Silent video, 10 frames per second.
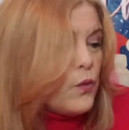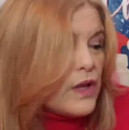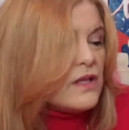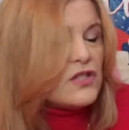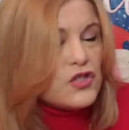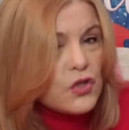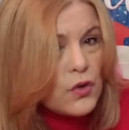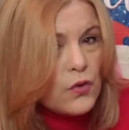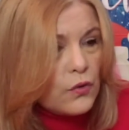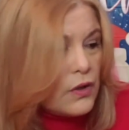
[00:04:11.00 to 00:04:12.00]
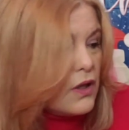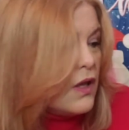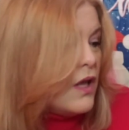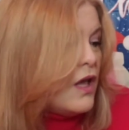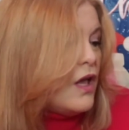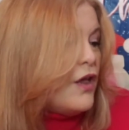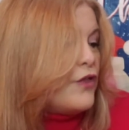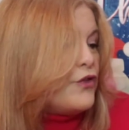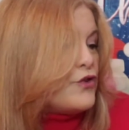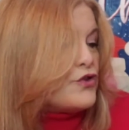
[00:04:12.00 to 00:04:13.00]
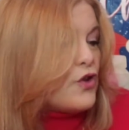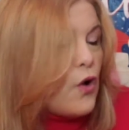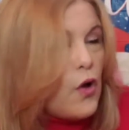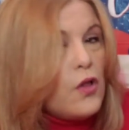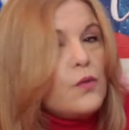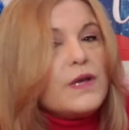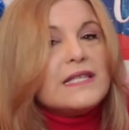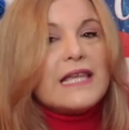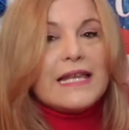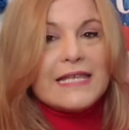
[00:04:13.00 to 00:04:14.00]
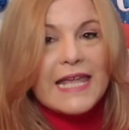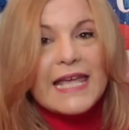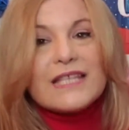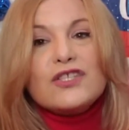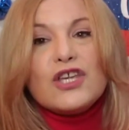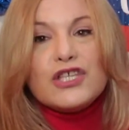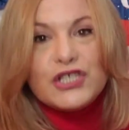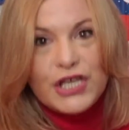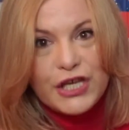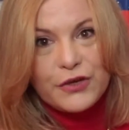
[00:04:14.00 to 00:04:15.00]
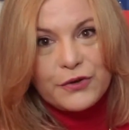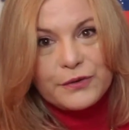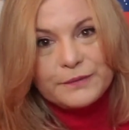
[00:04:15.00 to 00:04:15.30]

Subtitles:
will soon. There's always a next year.